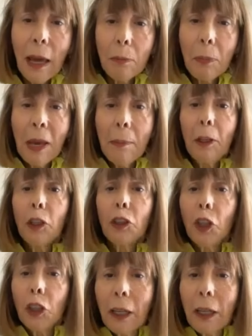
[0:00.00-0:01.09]
and people are
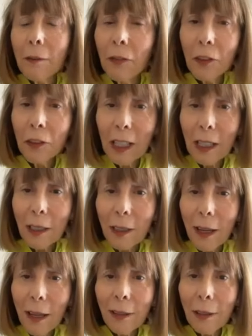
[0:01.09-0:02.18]
looking for these.
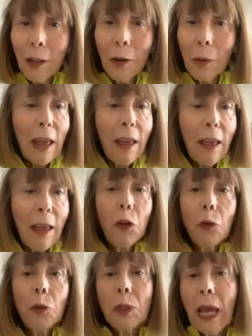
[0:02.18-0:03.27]
And so if
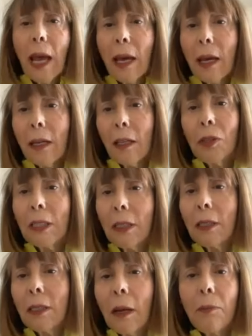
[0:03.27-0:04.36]
you say, this
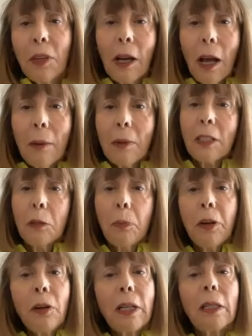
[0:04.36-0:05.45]
is something I'm
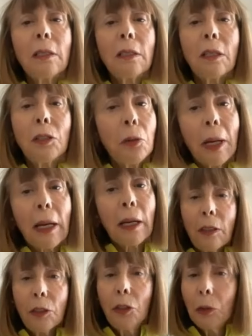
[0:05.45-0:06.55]
experienced at
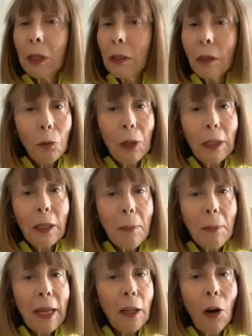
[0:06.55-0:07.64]
doing, you can really
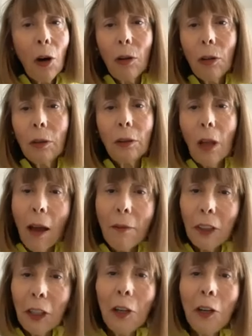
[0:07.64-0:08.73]
make a whole
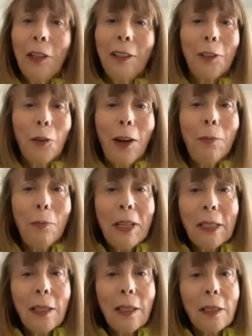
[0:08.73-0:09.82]
livelihood and a great
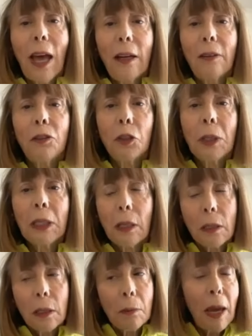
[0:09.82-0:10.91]
business out of doing
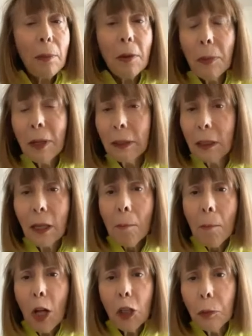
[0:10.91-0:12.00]
this, and maybe building
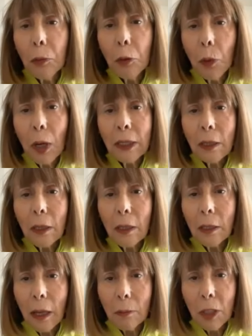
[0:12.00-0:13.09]
multiple ones at the
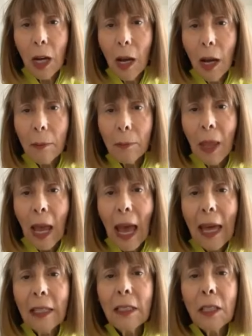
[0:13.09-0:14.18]
same time.
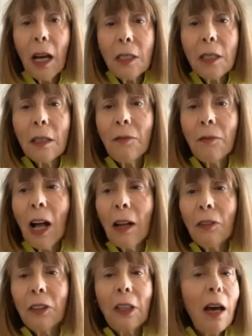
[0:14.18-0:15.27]
And it doesn't
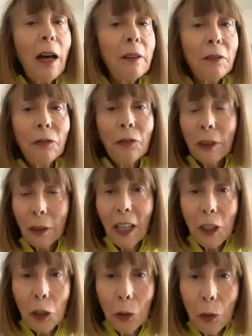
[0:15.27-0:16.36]
involve a lot of,
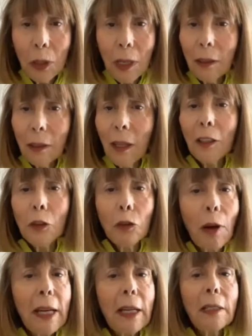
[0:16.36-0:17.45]
like you said, a lot of
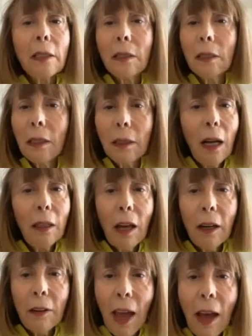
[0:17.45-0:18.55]
cranes and a
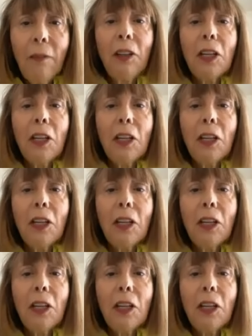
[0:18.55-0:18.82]
lot of heavy